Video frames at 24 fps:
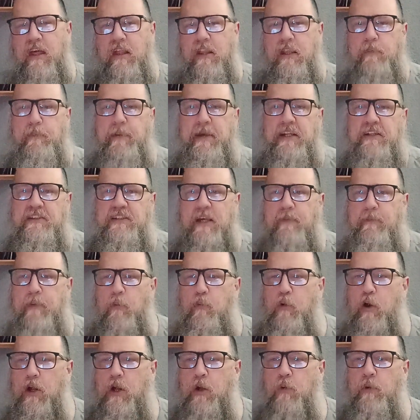The Beatles had been
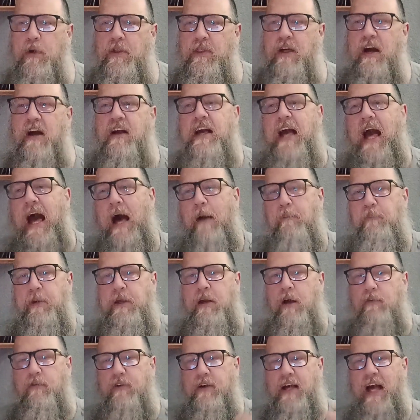working with a
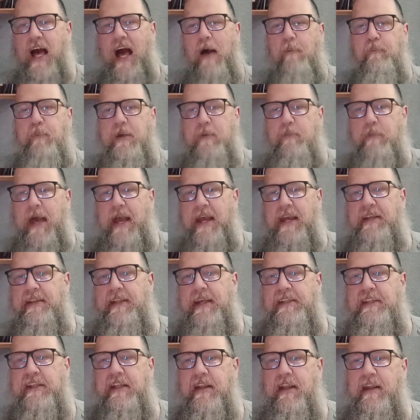copy of a copy back in
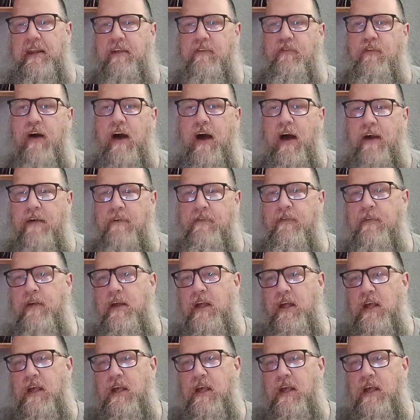1995,